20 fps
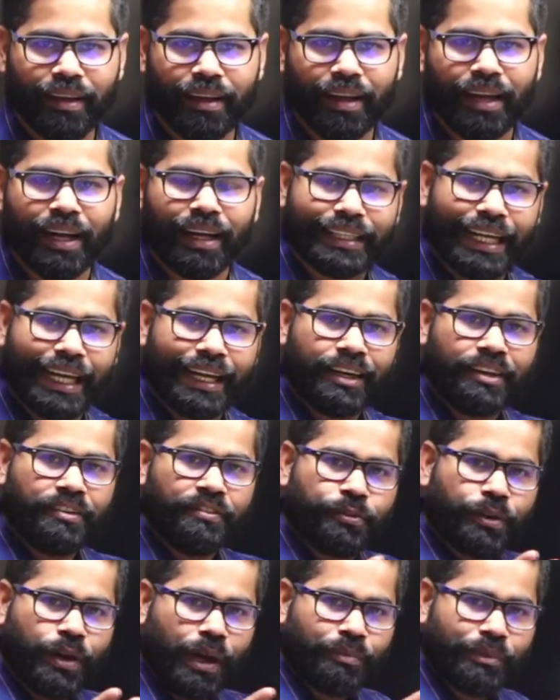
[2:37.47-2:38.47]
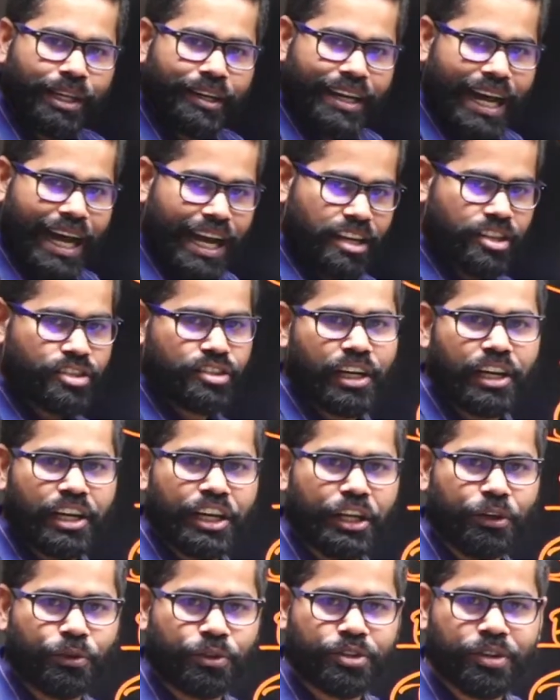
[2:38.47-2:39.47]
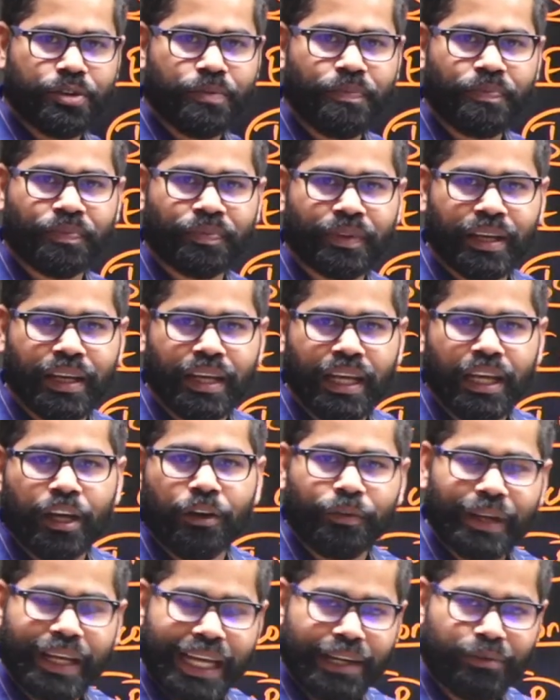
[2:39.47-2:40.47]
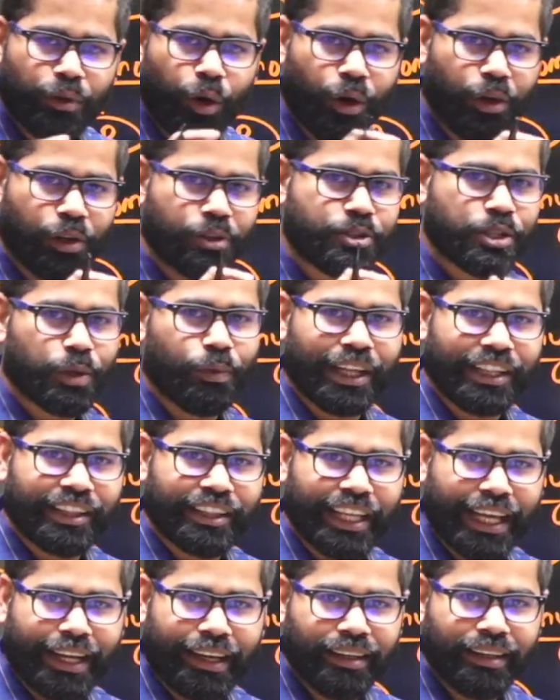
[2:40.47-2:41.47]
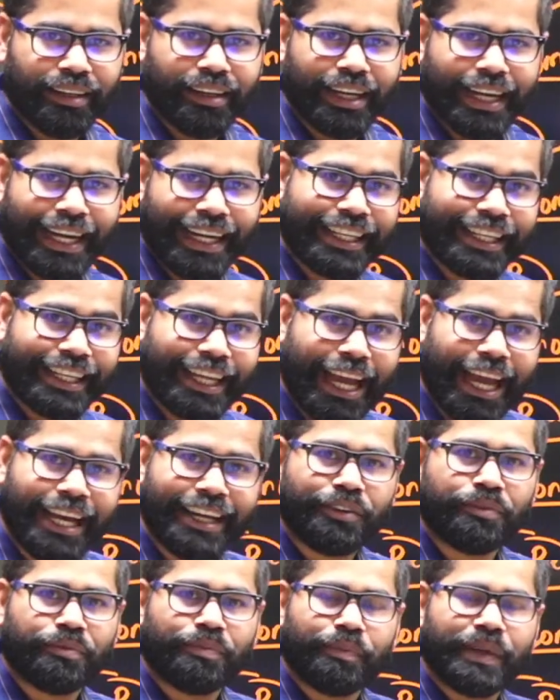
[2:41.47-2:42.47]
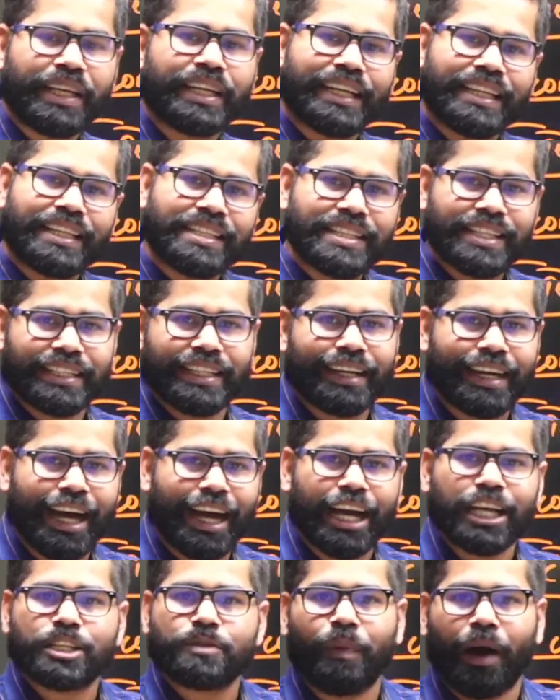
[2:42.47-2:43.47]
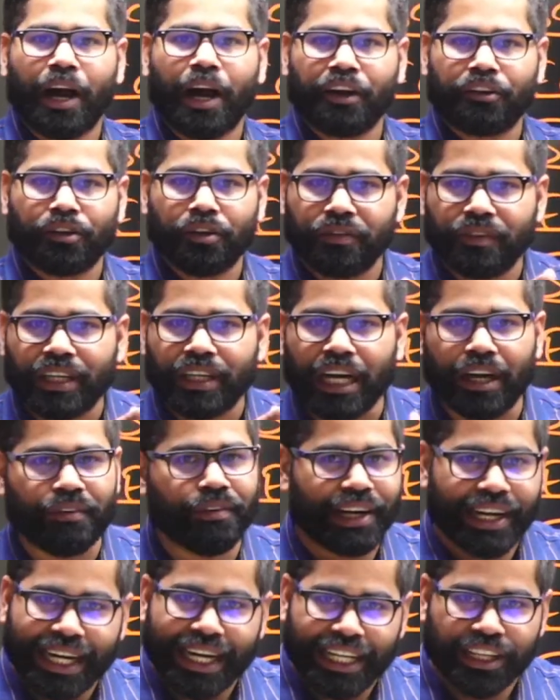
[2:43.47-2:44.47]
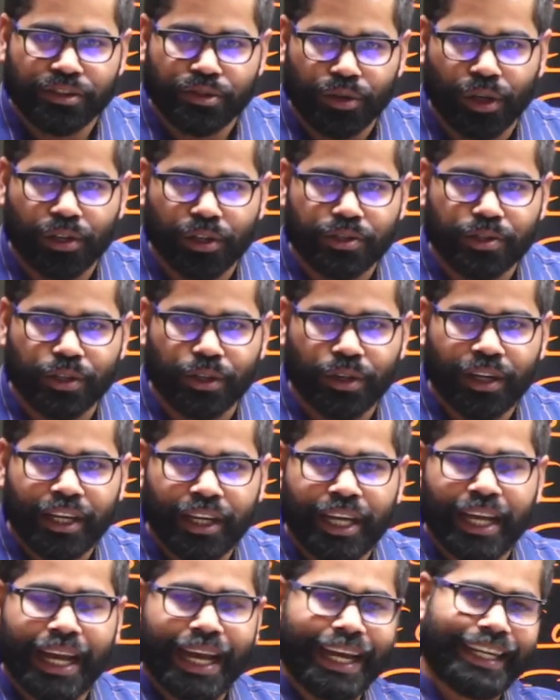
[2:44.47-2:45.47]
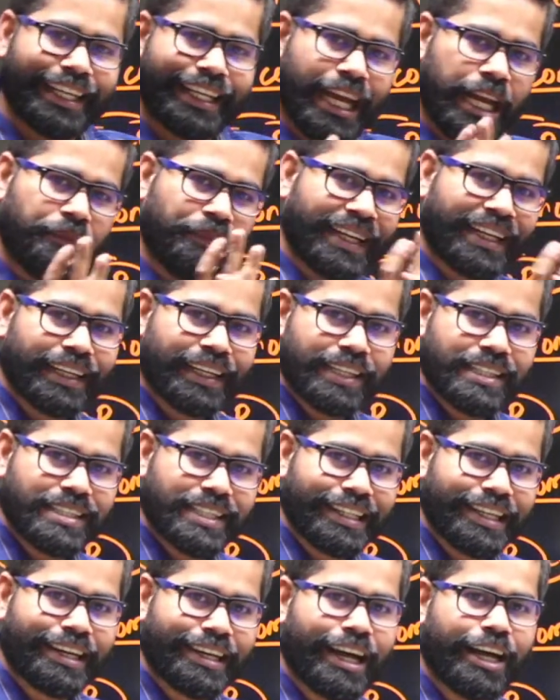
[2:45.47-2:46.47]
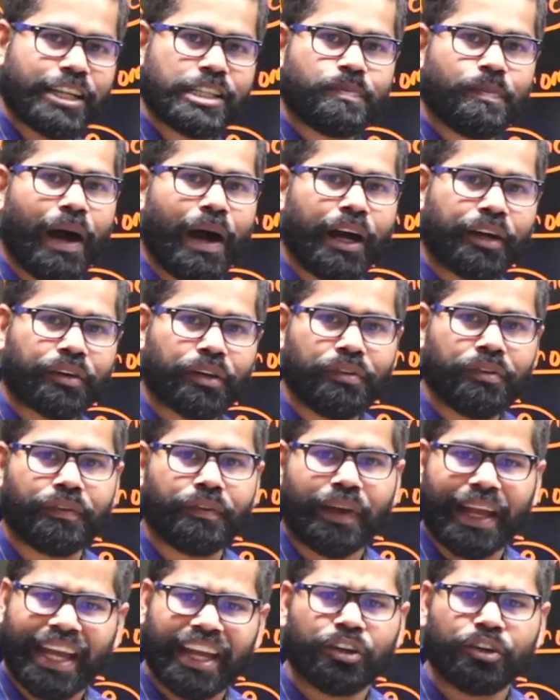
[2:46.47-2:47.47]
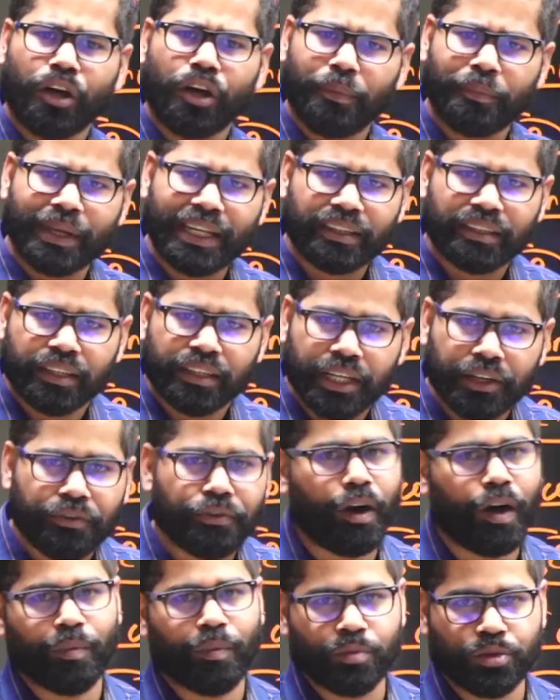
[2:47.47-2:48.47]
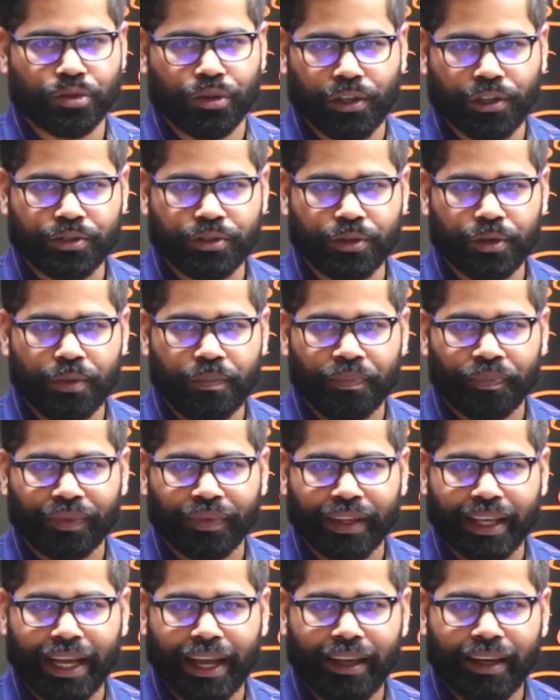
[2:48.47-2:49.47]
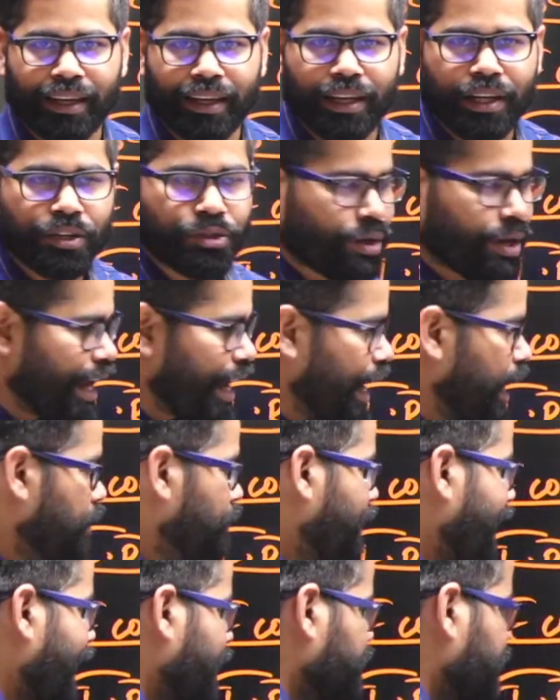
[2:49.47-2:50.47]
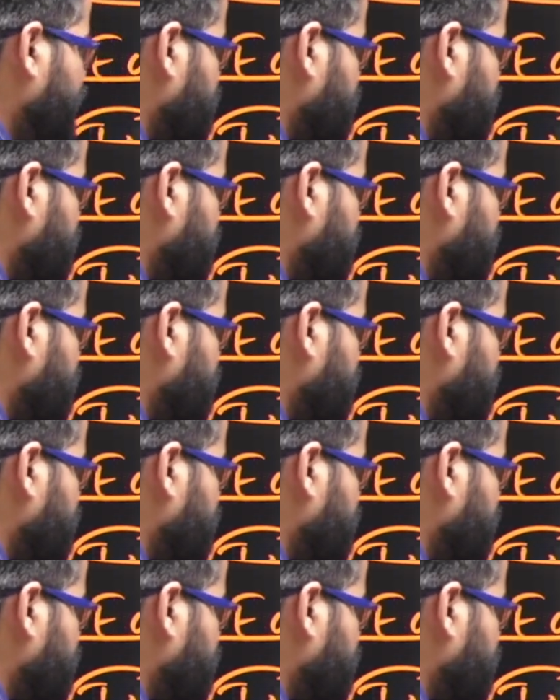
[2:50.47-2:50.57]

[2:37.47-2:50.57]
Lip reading: Then from the national news, we have also one thing. It can be considered as part of governance also. It can be considered as part of economic reforms also. Okay. So here we have this